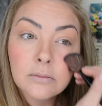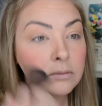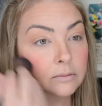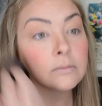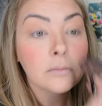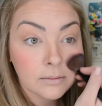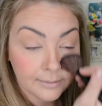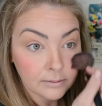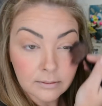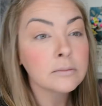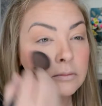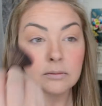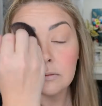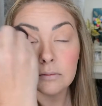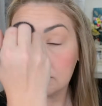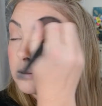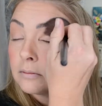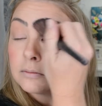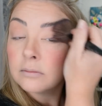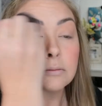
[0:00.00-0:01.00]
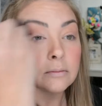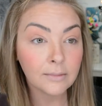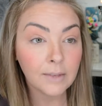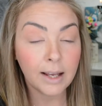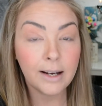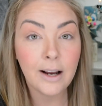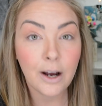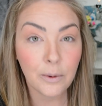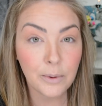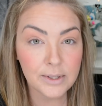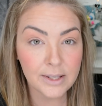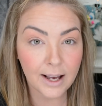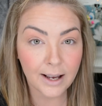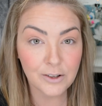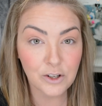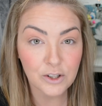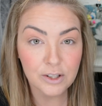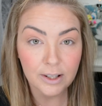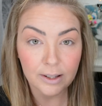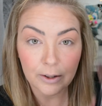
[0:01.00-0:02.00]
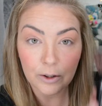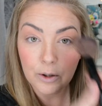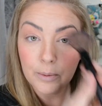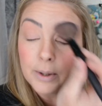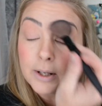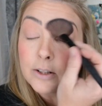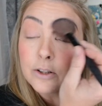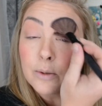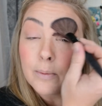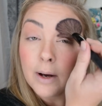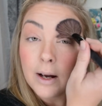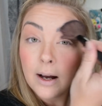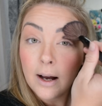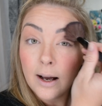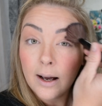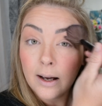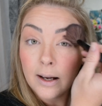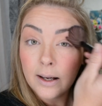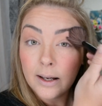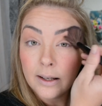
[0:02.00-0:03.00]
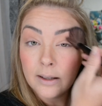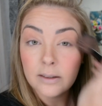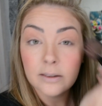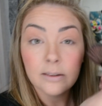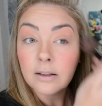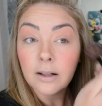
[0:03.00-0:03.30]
And I always add just a little bit to my eye